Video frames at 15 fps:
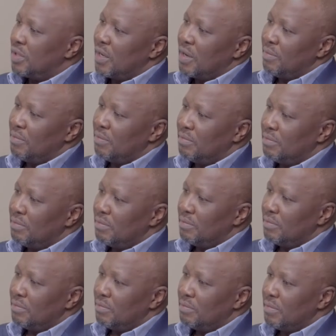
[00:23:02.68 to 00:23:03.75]
um,
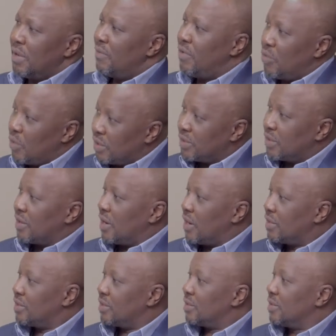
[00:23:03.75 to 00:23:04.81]
never waste a
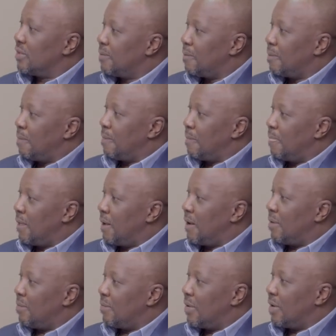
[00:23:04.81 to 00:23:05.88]
crisis.
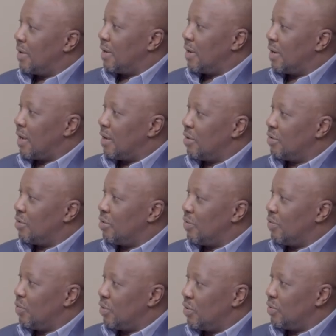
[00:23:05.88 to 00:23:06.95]
Um, and, right. and I don't know,
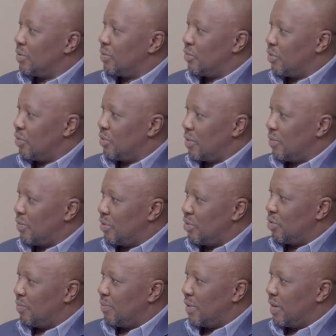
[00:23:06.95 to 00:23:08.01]
would you would you would
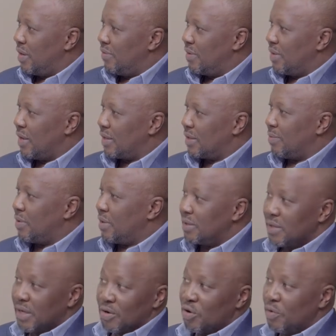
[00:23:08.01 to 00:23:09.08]
you believe in that? I mean,
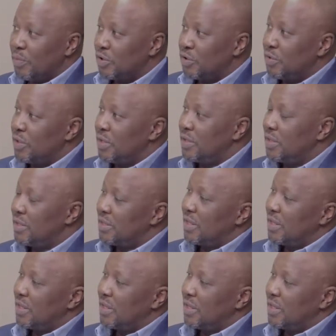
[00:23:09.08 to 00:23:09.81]
is there any opportunities